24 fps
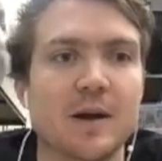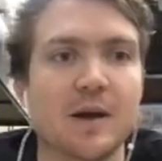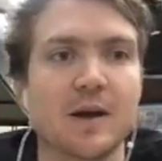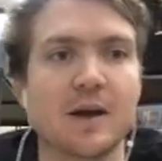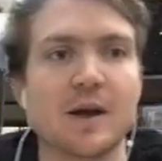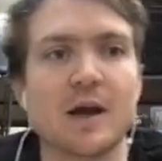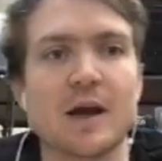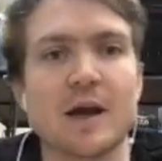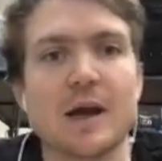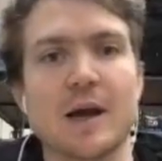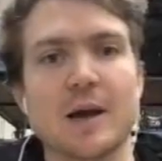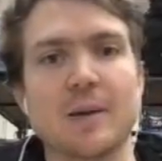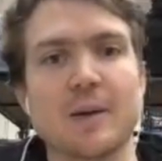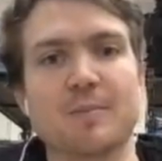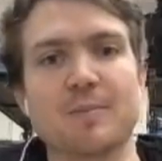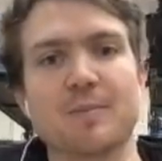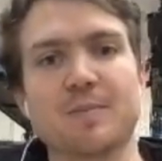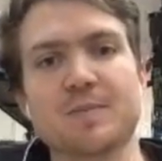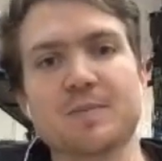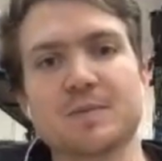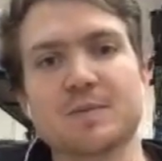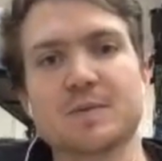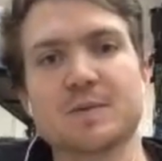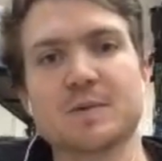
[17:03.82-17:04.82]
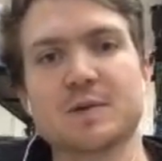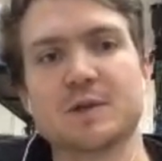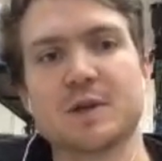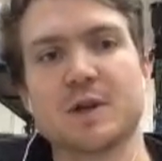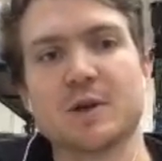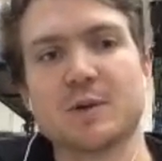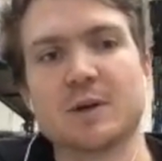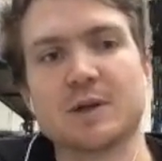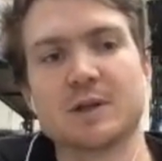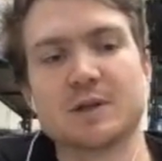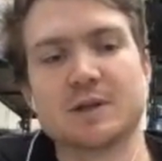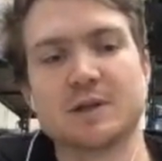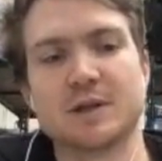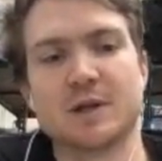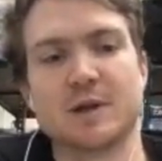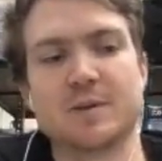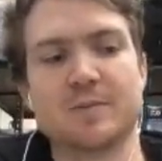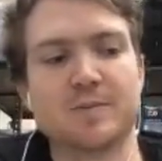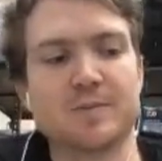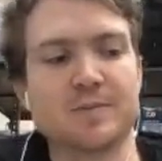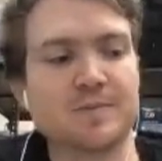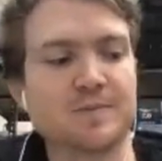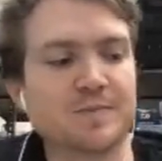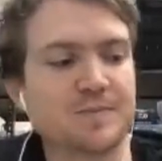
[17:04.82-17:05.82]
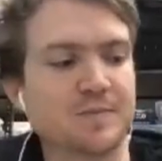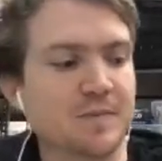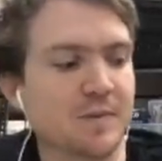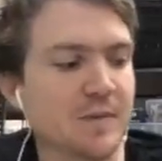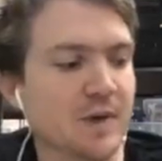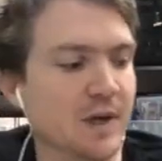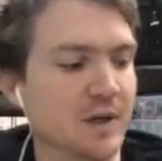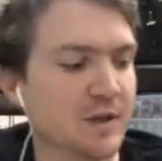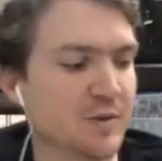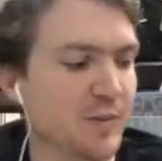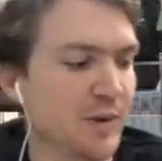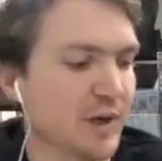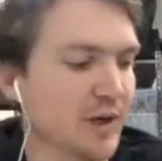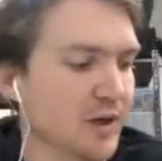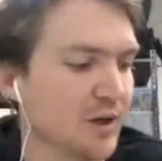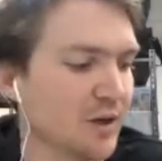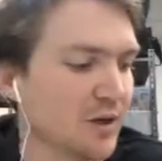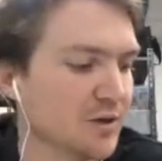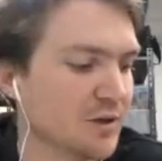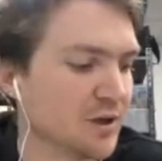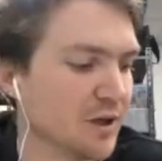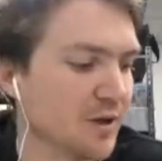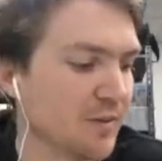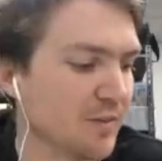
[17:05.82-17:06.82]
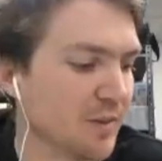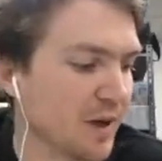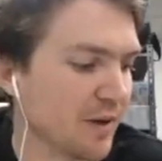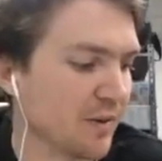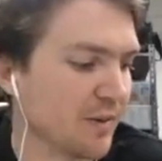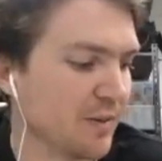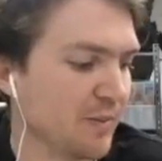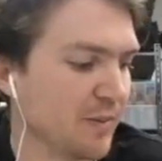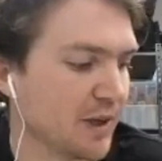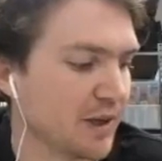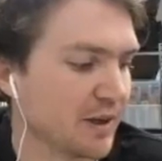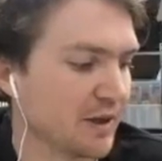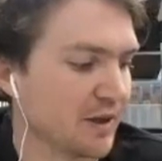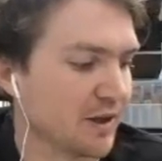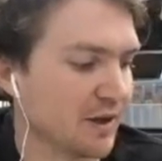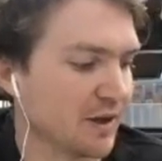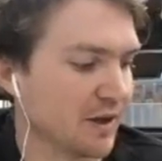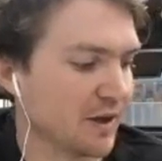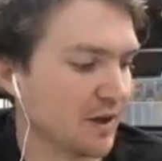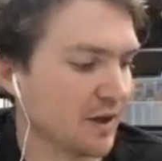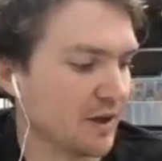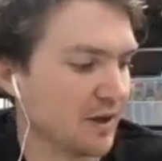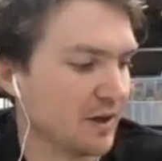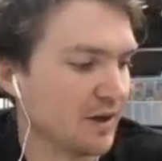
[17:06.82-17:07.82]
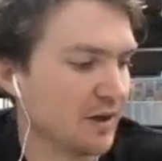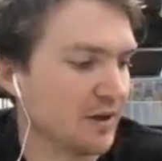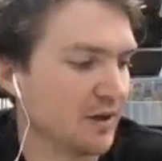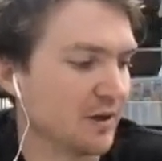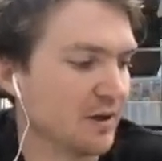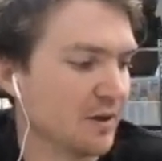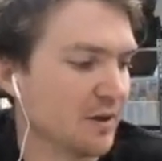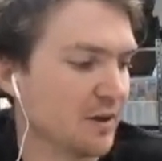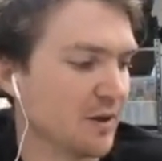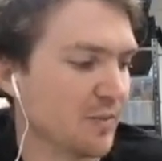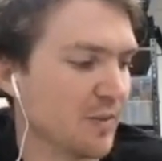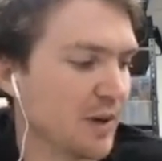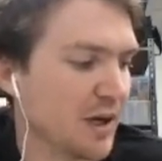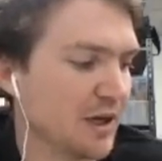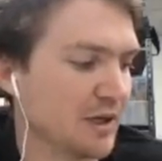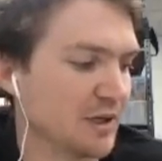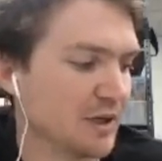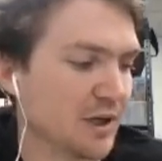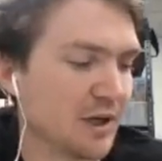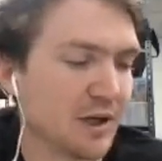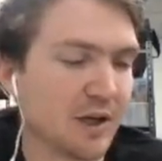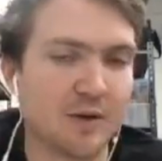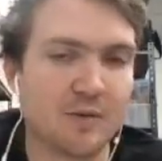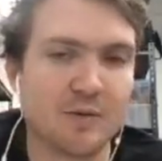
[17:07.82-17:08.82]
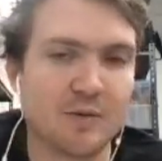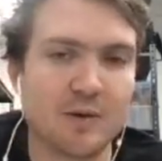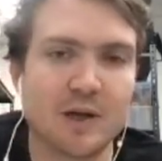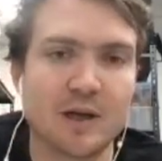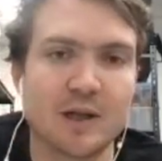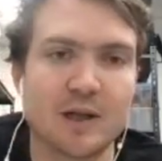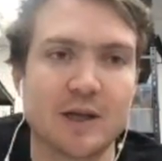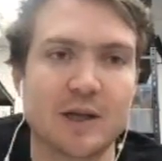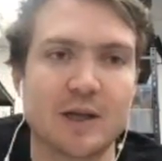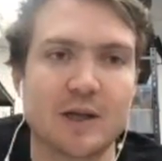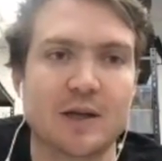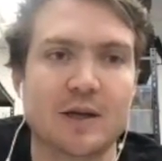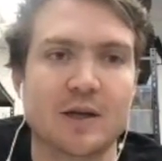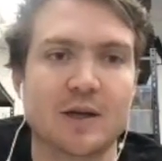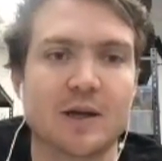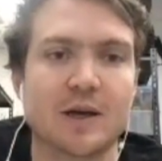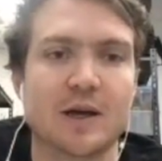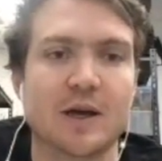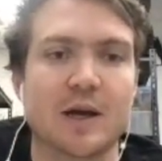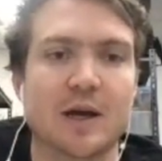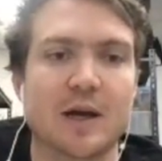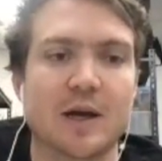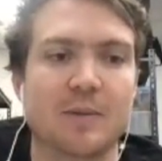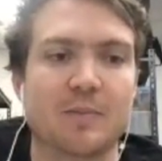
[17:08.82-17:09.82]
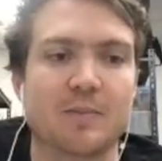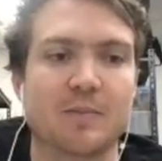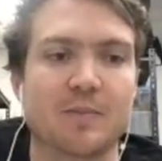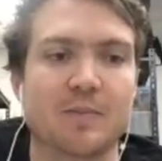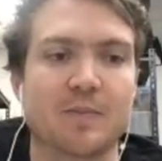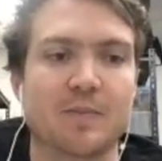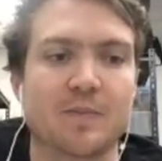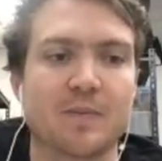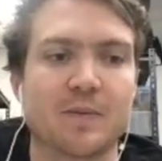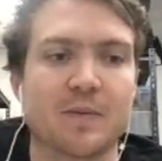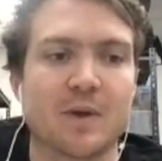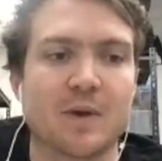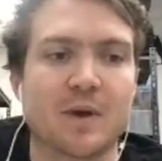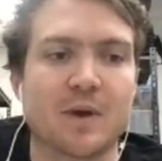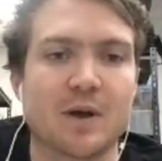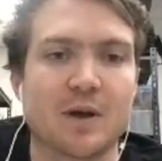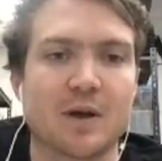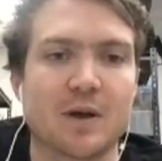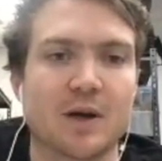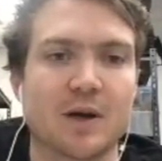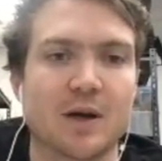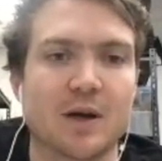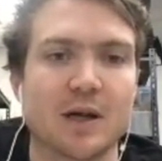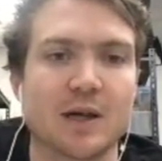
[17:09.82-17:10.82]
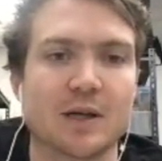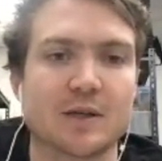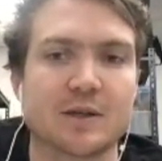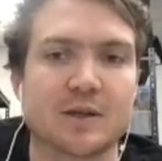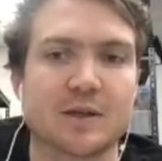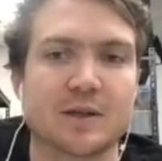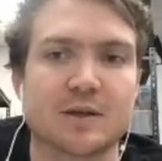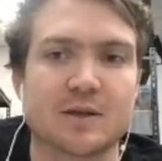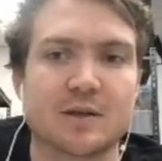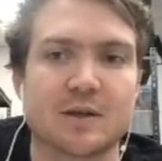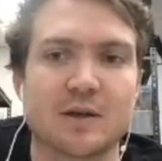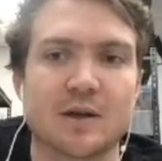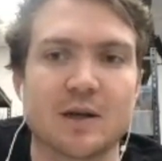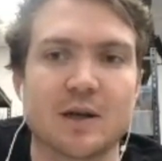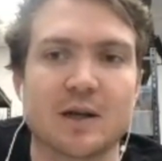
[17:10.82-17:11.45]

um, so it's um, it's been a long time coming, but the the Bait Junkie really, um, I guess it.